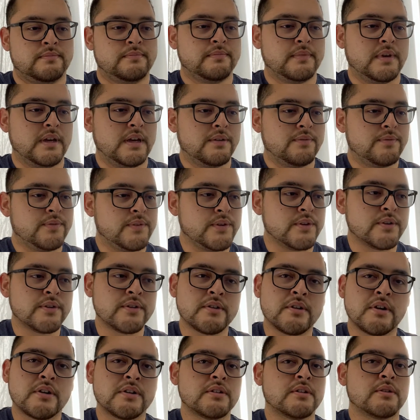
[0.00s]
if you're
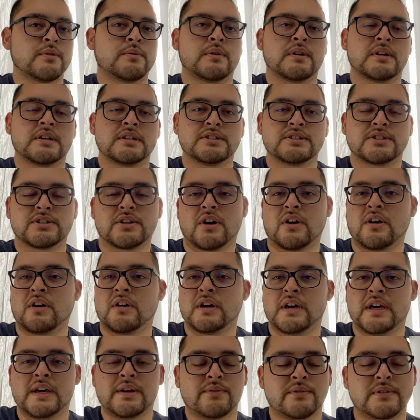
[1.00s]
on a rush
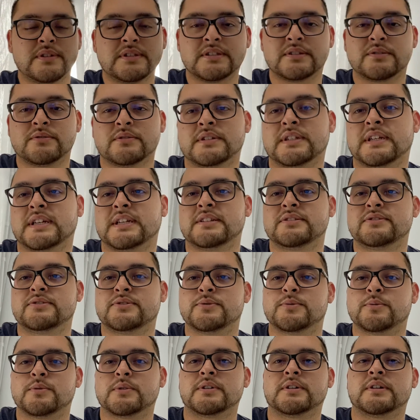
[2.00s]
every single day to
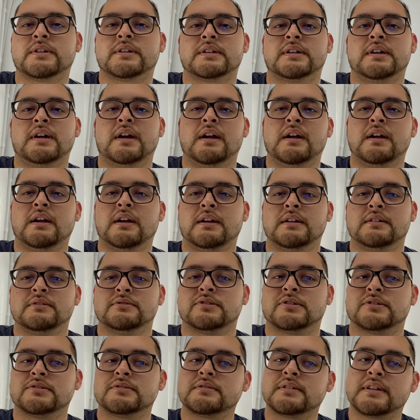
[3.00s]
work,
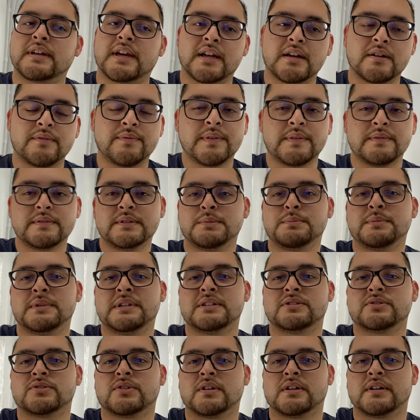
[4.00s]
just get up 15
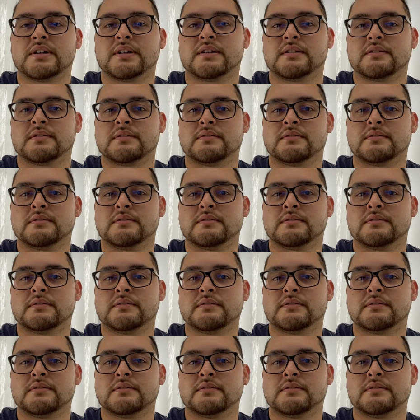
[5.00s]
minutes earlier.